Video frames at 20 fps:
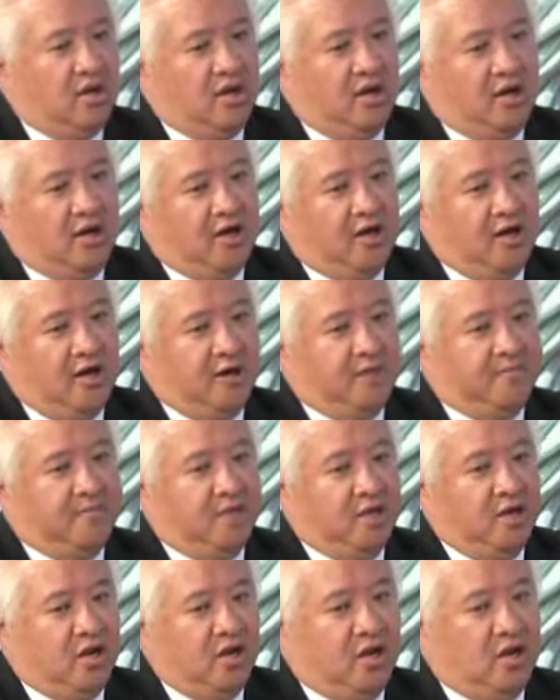
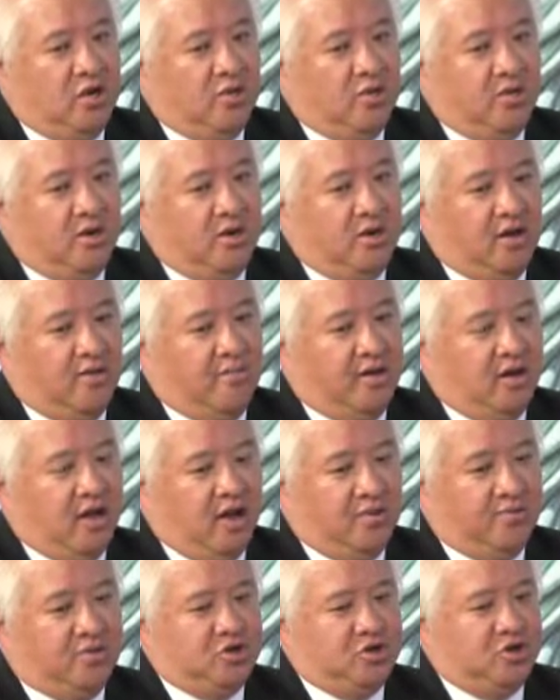
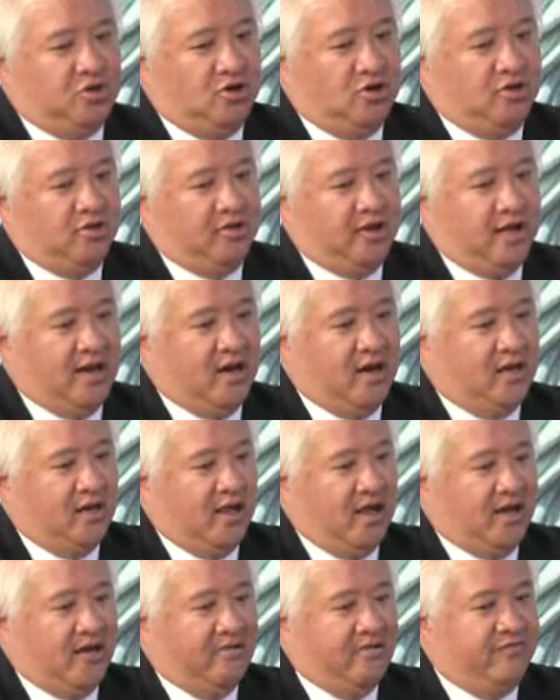I'm sure that a
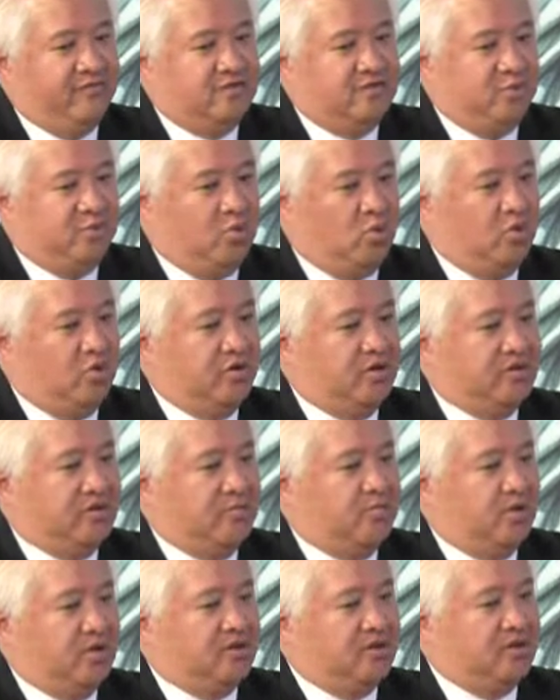lot of supporters of
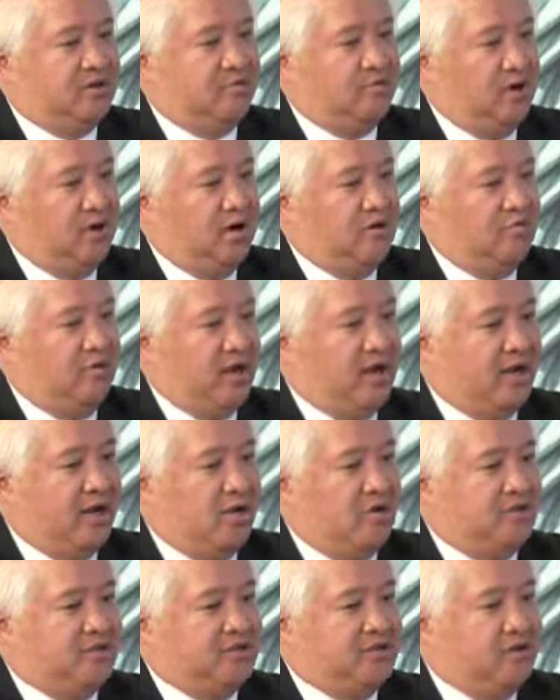President Ronald
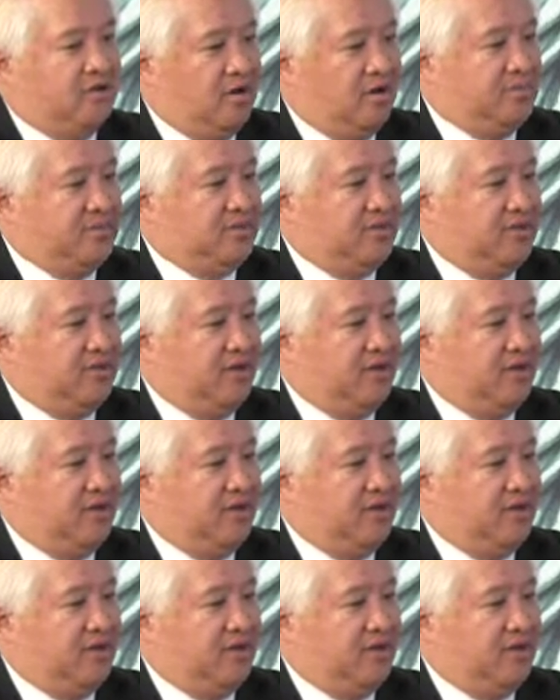Reagan are still upset